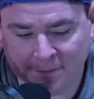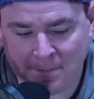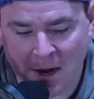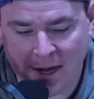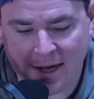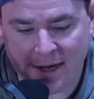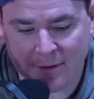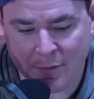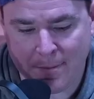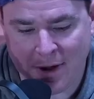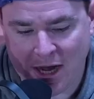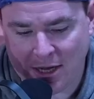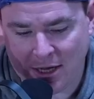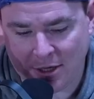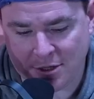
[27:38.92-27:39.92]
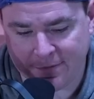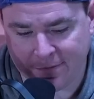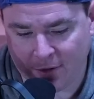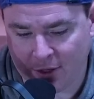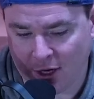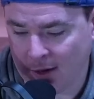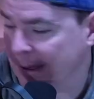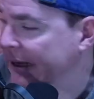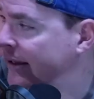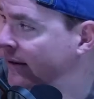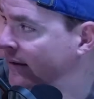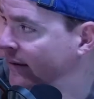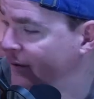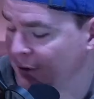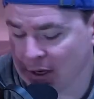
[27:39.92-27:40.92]
yeah. money, and we might need you for an army,
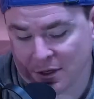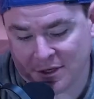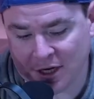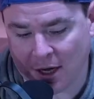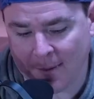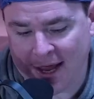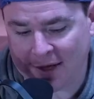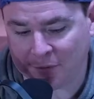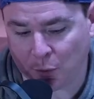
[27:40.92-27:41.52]
for a dumbass